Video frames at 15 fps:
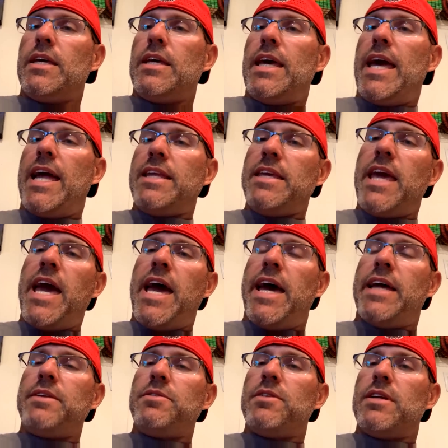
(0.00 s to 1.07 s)
And
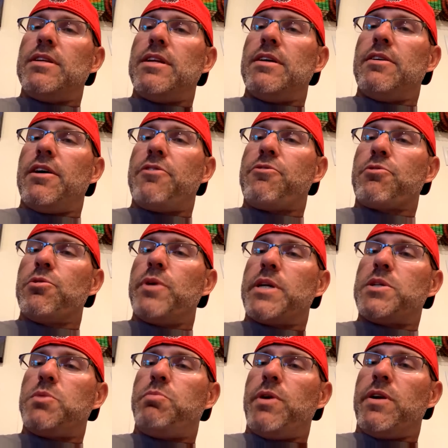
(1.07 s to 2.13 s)
yet, through
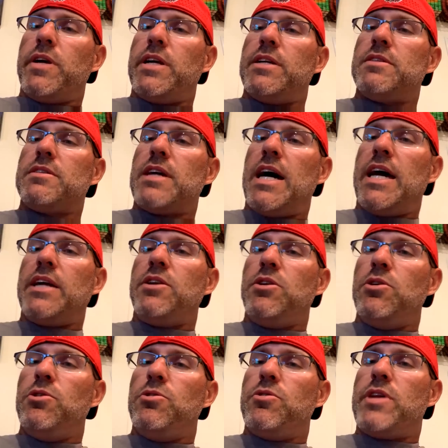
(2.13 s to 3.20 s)
experience, I
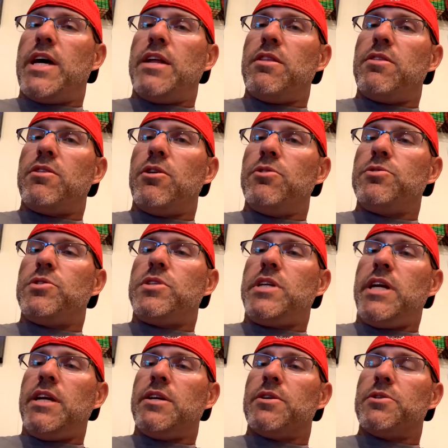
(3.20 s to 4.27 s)
knew that those
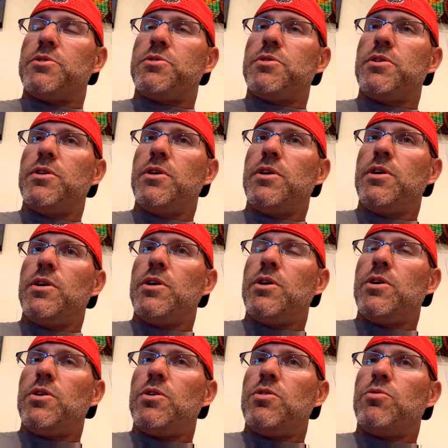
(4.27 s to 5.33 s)
tears
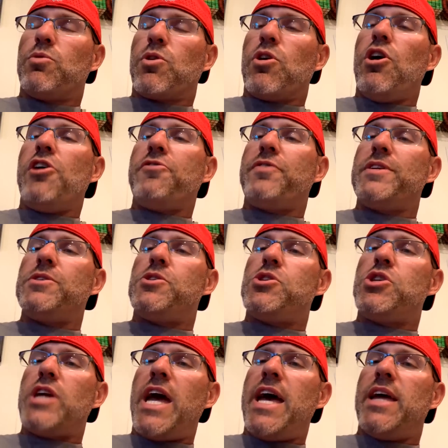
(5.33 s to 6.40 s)
were often
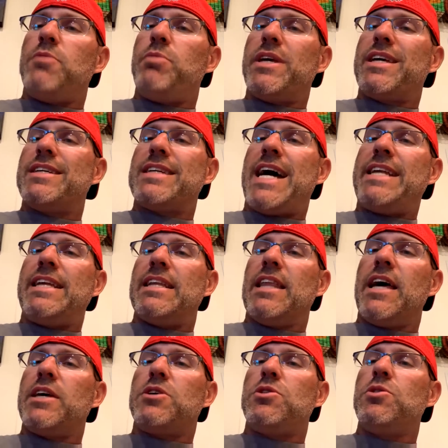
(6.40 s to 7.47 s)
shed because I didn't
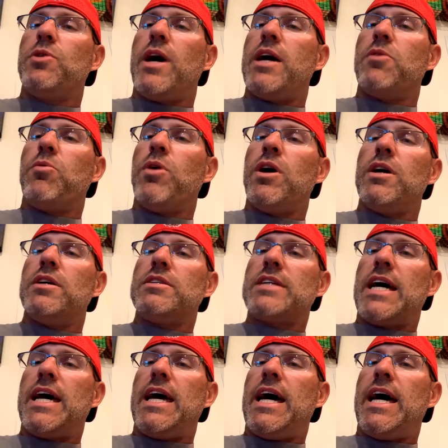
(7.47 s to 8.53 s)
like who I was.
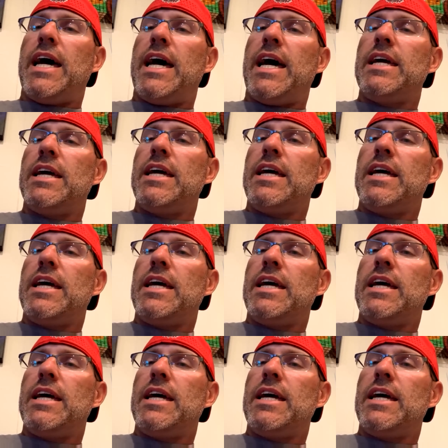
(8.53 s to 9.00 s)
I